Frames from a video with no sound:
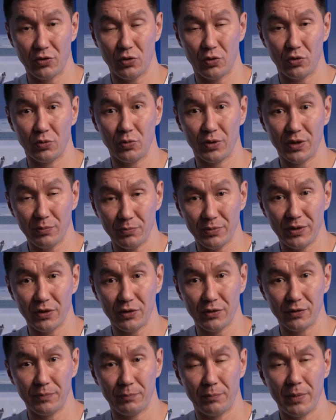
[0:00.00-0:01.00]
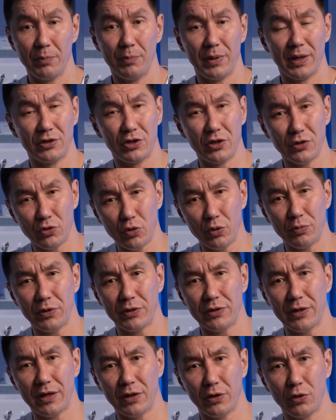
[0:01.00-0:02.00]
tooth will appear, but patients often
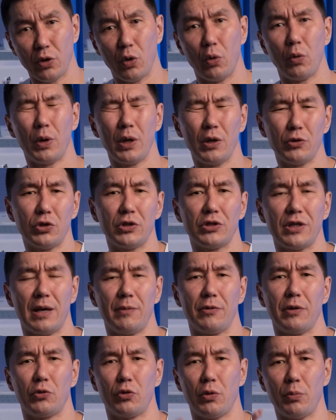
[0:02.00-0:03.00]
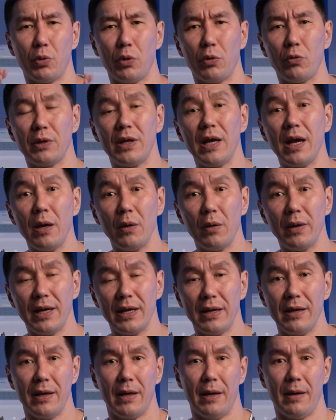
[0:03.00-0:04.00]
think, no, I'll just have it removed now
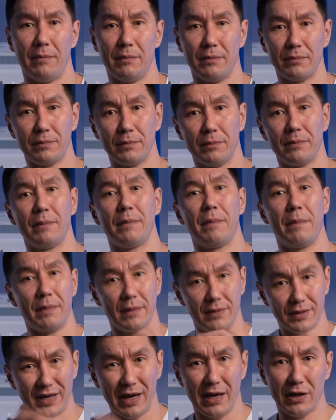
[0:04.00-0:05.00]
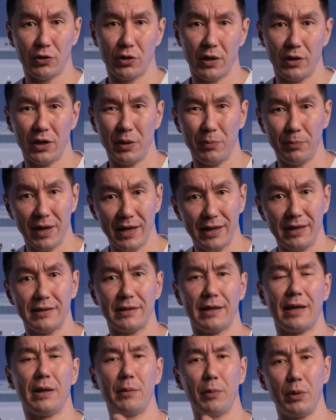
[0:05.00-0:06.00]
and later I'll come back and
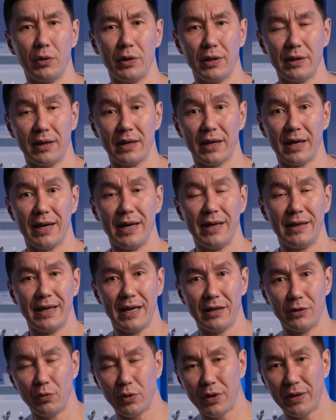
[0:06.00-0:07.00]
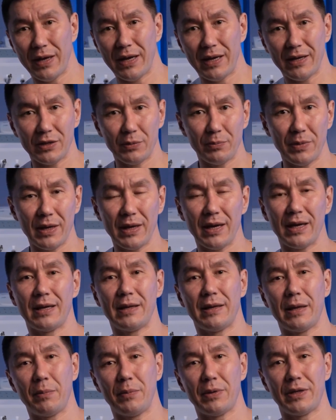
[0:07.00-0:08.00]
think about it. And that's where they end up
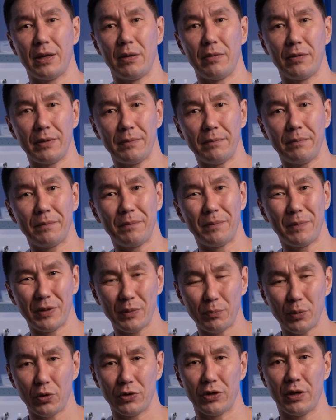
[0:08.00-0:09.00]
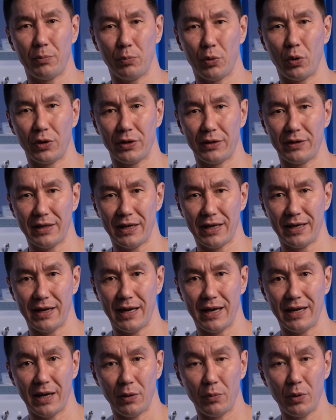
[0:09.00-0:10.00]
delaying themselves. The most important thing,
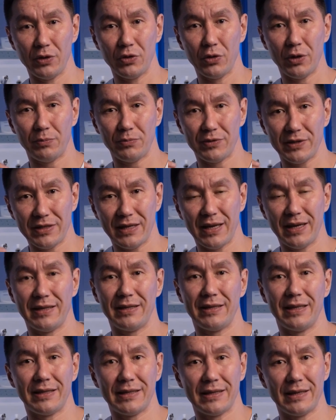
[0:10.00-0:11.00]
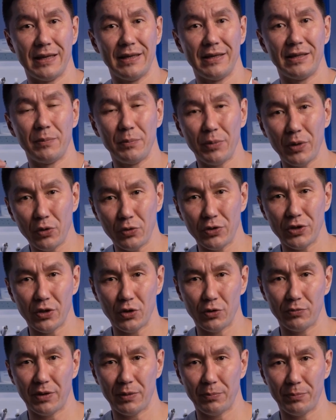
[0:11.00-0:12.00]
and I want to emphasize this, is the beauty
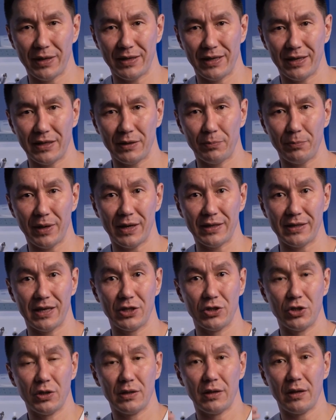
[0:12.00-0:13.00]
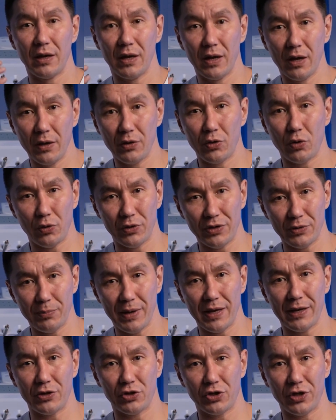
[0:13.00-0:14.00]
of immediate implantation. You'll
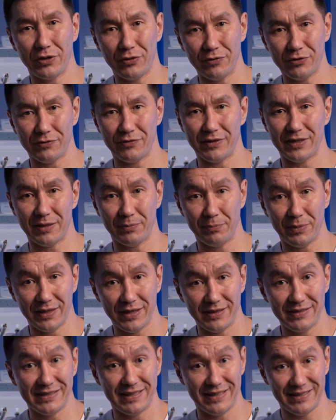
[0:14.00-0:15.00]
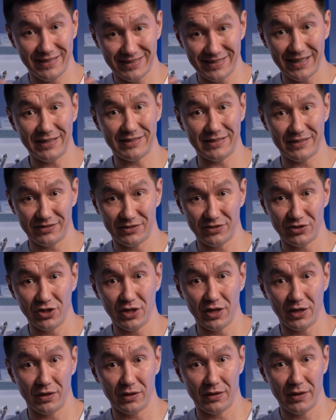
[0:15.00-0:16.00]
spend just 15 minutes in the dentist's
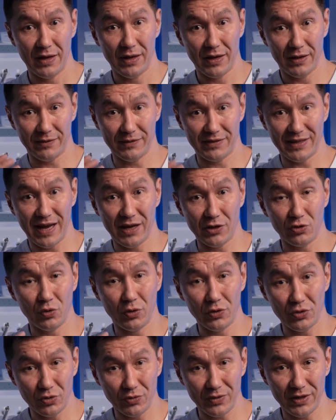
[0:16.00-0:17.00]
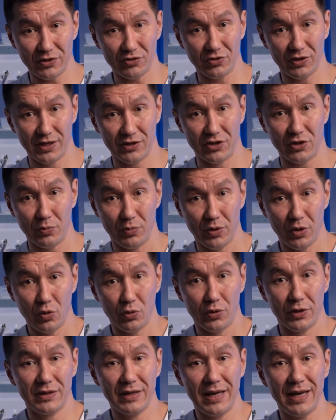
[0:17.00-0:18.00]
chair. The actual tooth extraction will
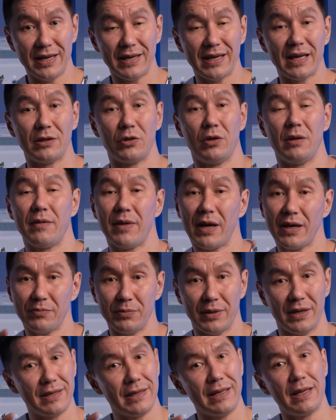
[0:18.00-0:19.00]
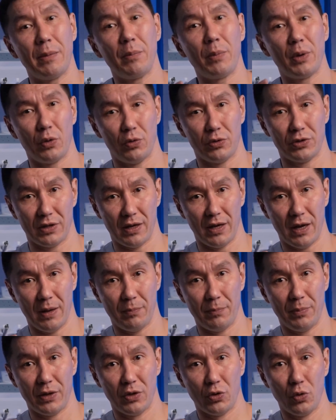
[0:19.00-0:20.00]
only take an extra 5 minutes at most,
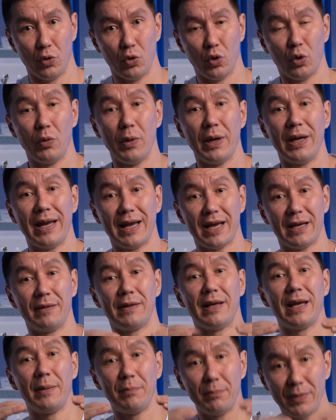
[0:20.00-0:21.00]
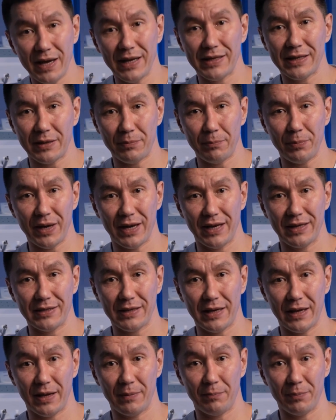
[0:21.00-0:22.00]
but you'll already have the implant in place
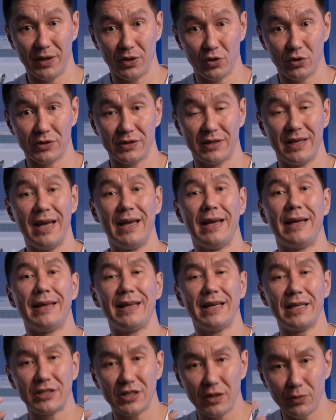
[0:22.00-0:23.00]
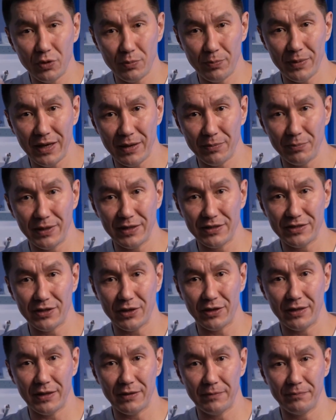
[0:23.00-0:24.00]
because the anesthesia will be
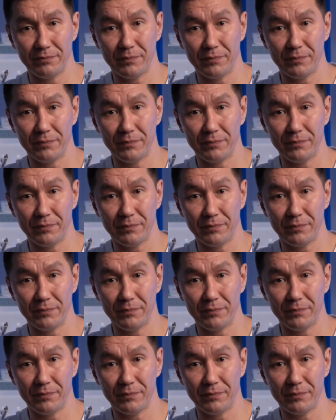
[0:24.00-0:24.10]
administered.